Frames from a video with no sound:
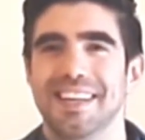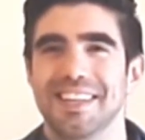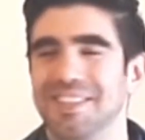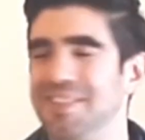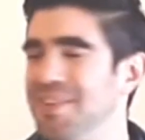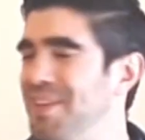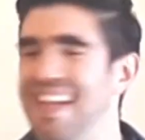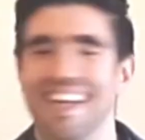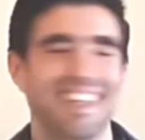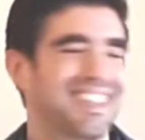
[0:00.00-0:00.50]

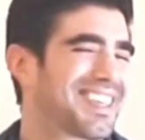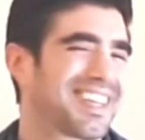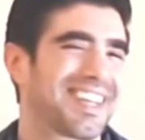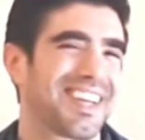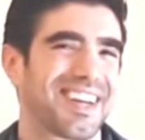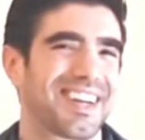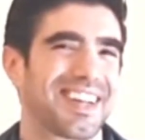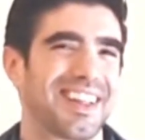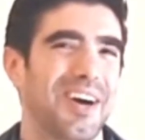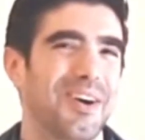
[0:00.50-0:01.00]
So let's
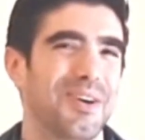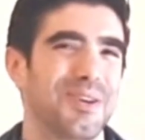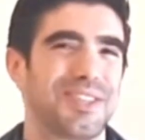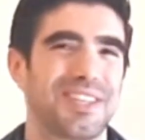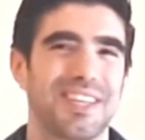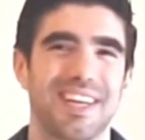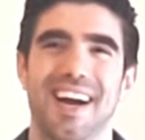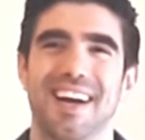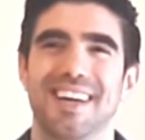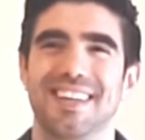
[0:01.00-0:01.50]

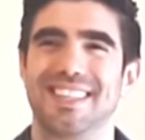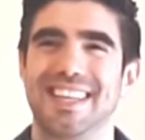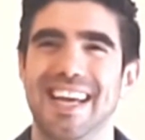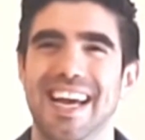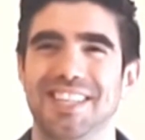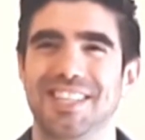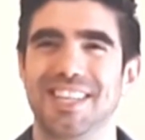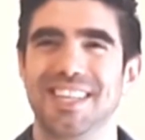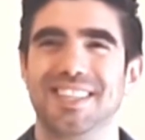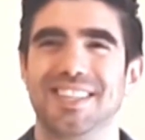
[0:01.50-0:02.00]
close our
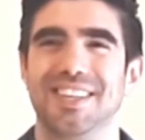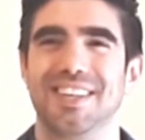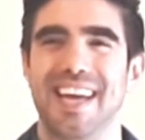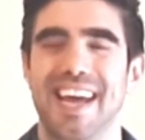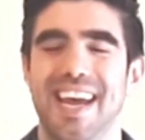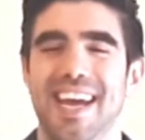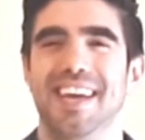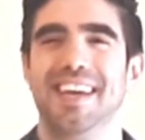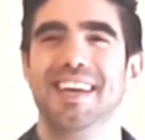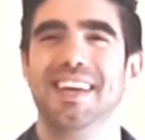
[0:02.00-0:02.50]
session
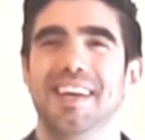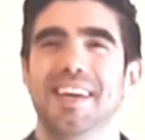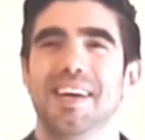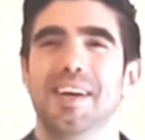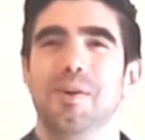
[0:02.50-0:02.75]
today